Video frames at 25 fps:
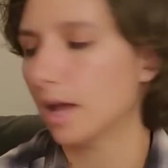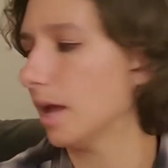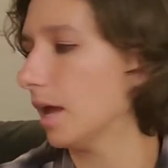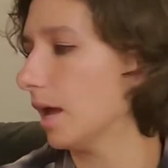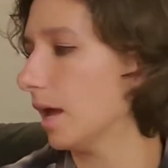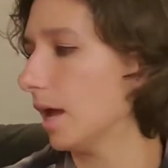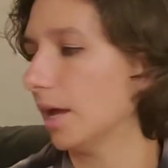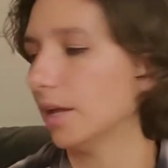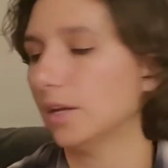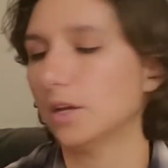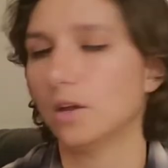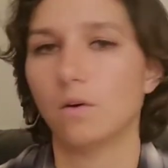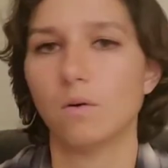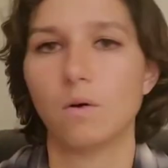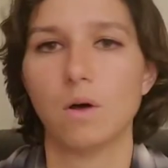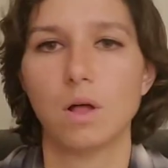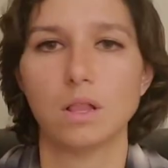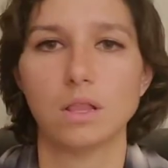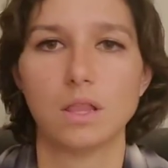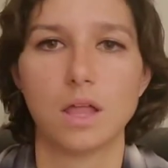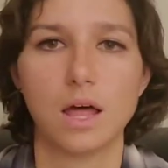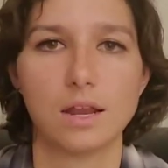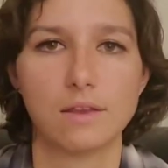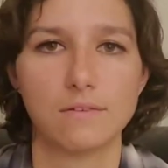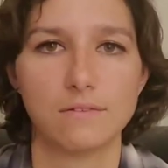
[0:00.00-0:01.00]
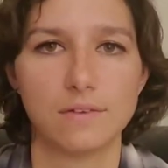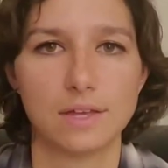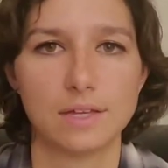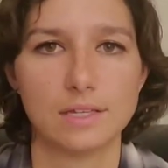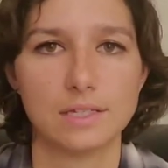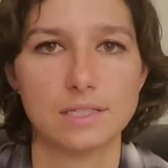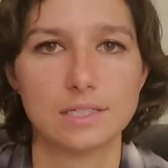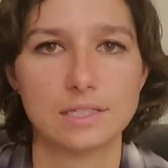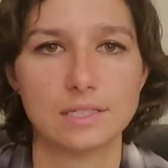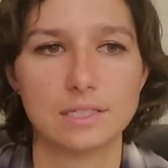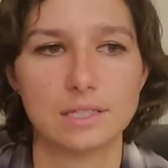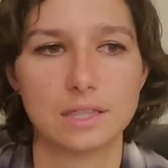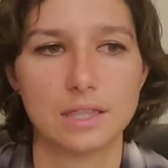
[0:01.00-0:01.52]
I know a lot of
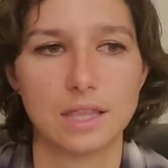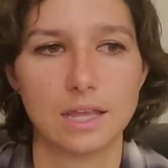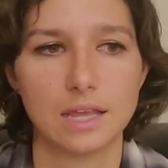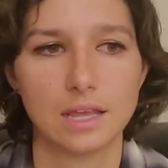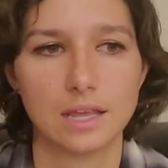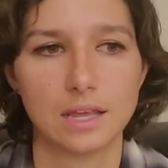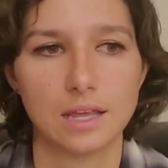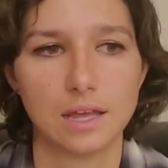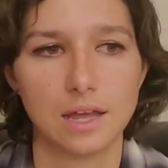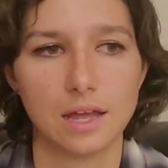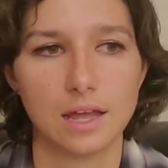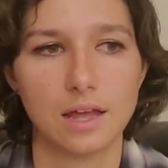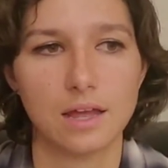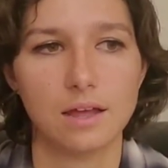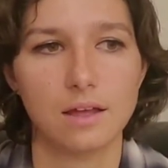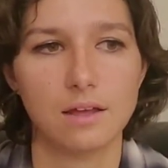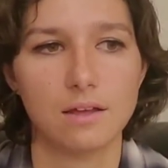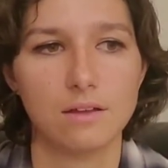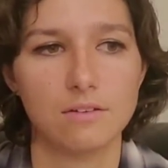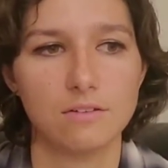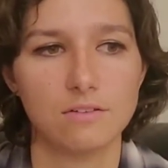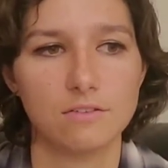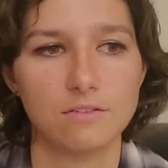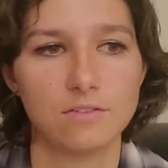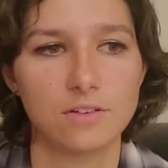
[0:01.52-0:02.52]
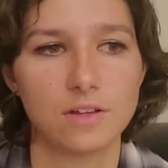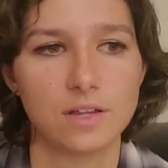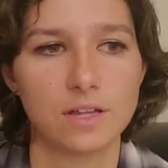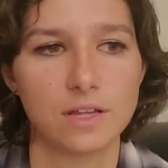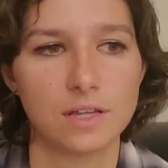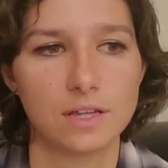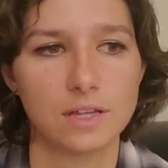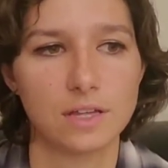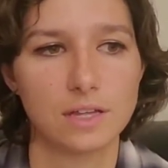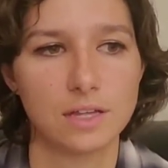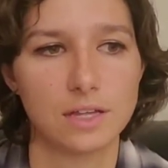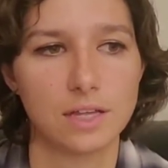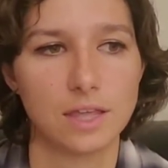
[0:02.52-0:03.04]
us think of
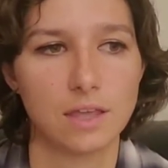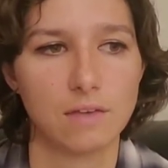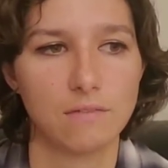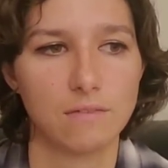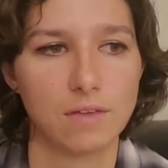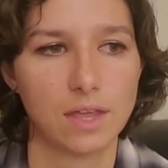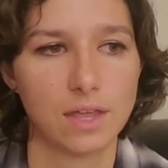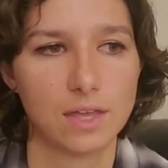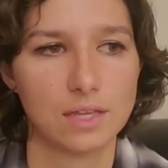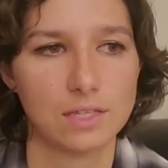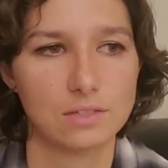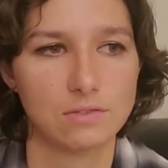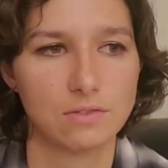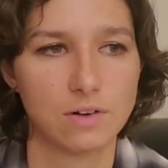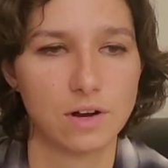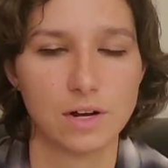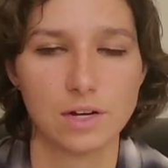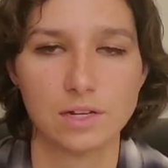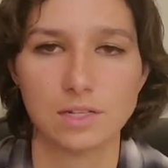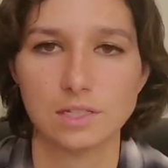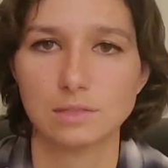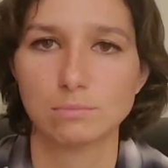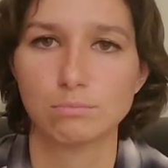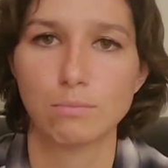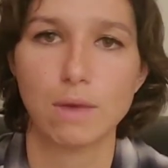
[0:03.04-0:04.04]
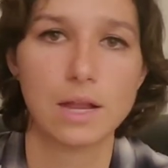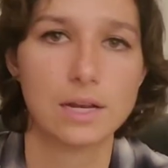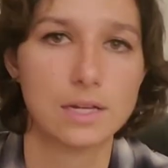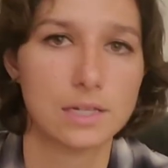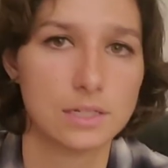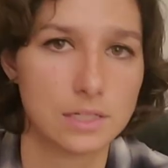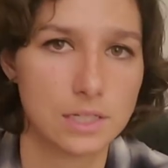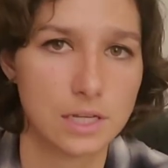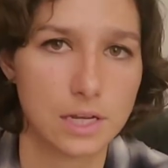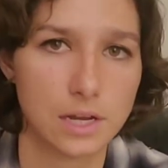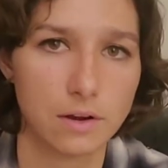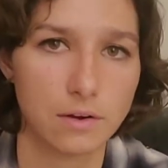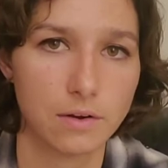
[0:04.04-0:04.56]
giving as far as
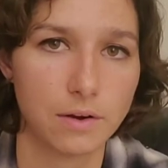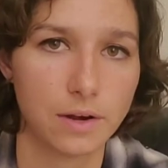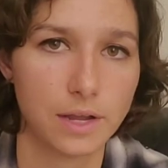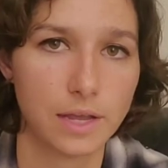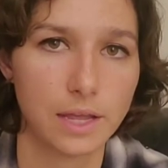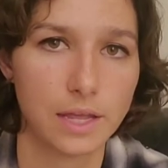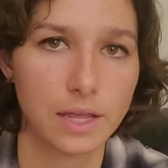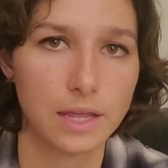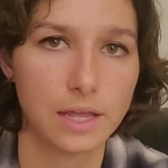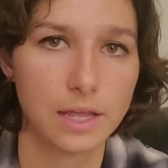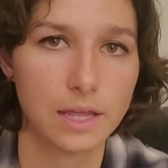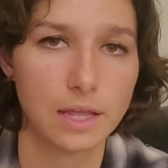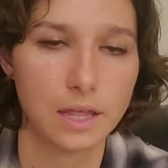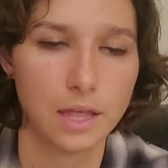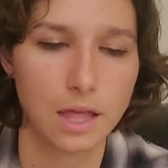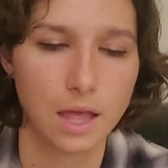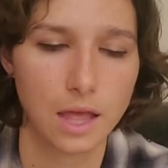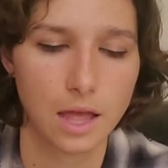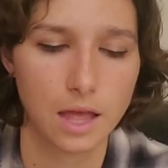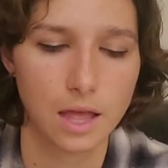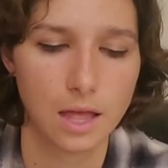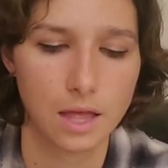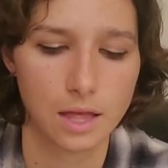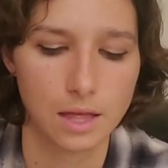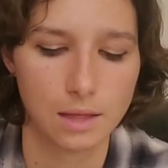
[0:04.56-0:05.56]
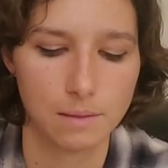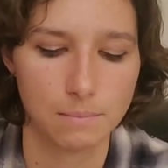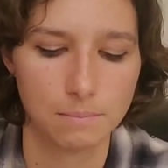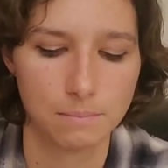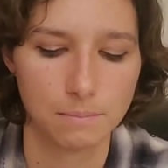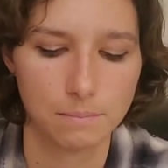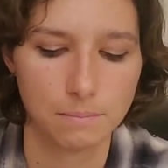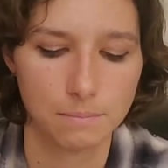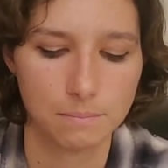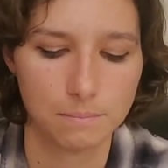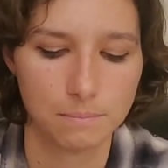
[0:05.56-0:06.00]
monetary, and